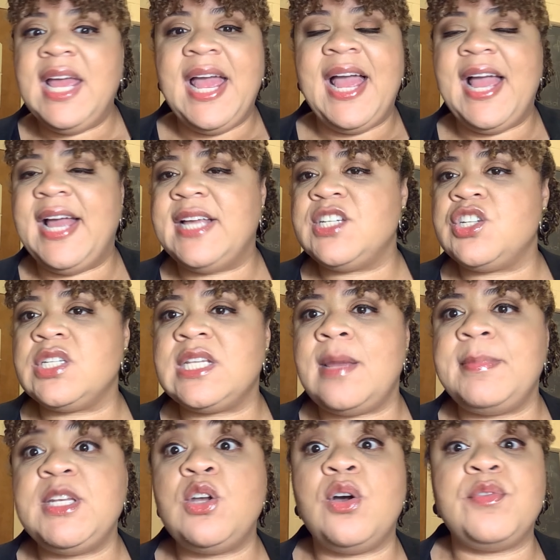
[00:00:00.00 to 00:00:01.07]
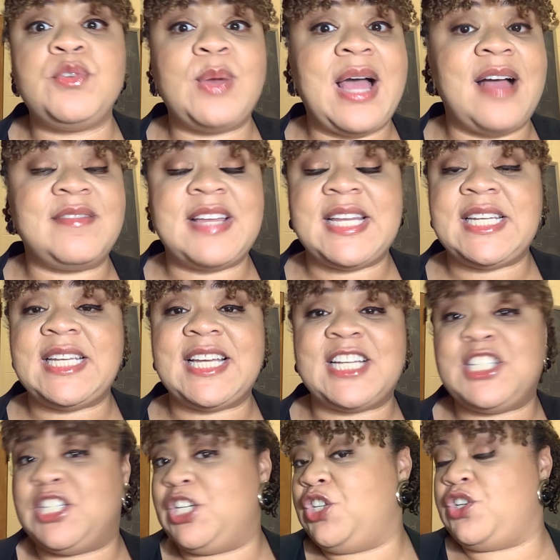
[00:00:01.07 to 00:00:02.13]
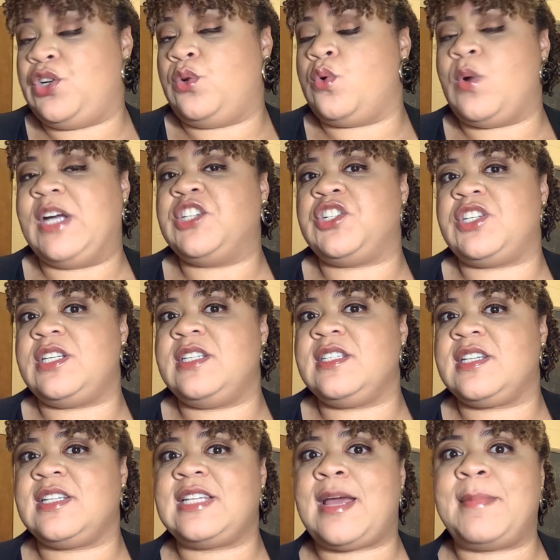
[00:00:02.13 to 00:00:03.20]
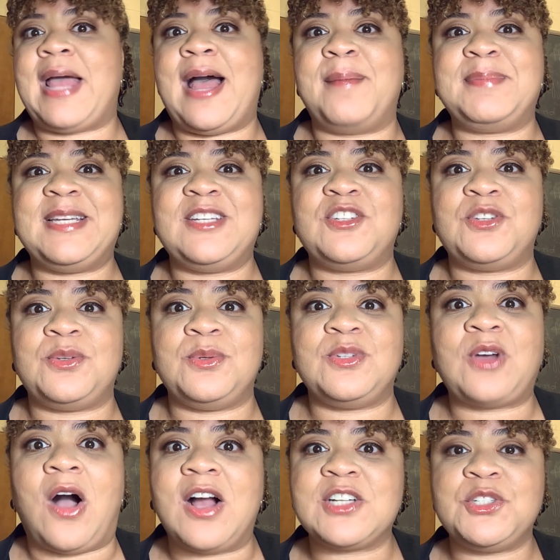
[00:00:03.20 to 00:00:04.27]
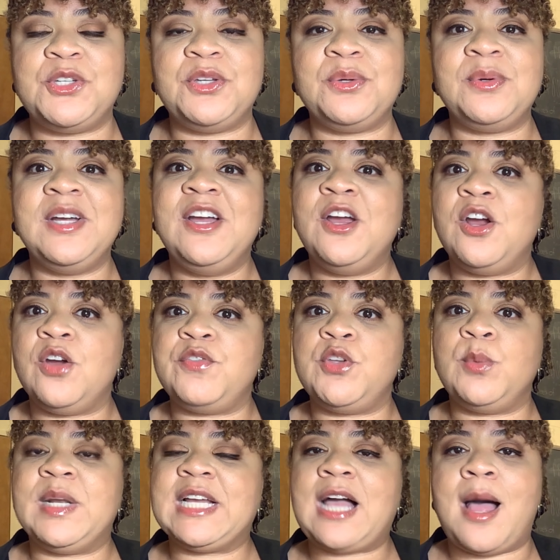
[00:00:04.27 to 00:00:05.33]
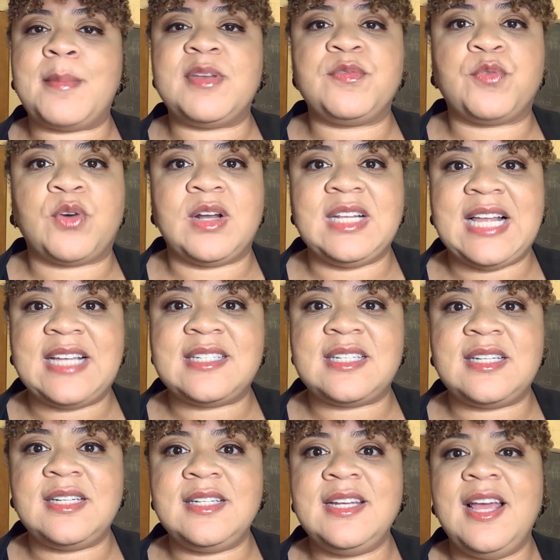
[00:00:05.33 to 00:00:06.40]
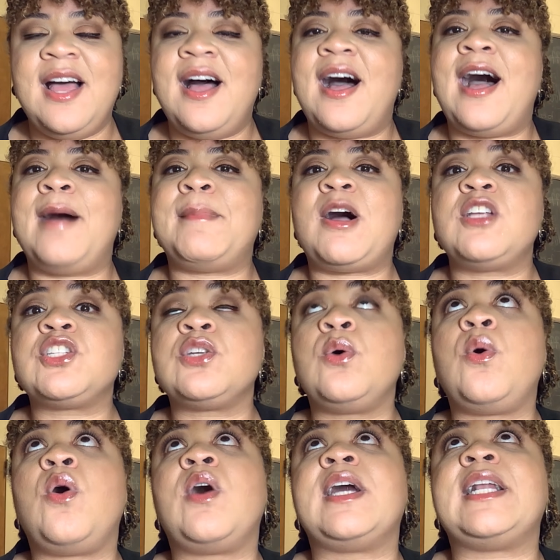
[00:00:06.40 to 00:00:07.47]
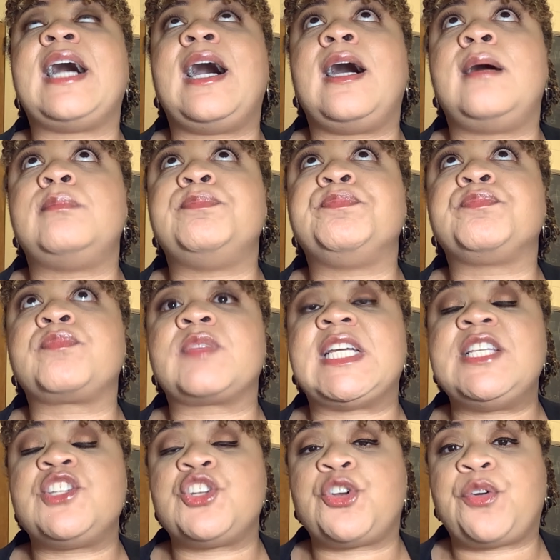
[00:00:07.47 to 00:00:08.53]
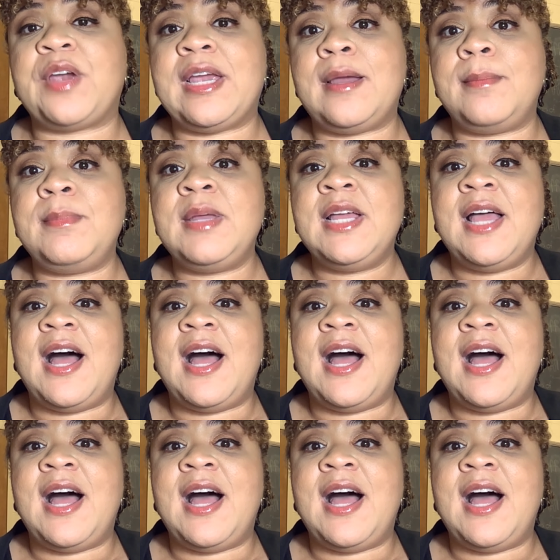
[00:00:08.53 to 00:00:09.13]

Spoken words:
And just let me know if you have any additional questions, because I'm happy to talk to you, or if you want to come in for a lesson. I'm also on Instagram,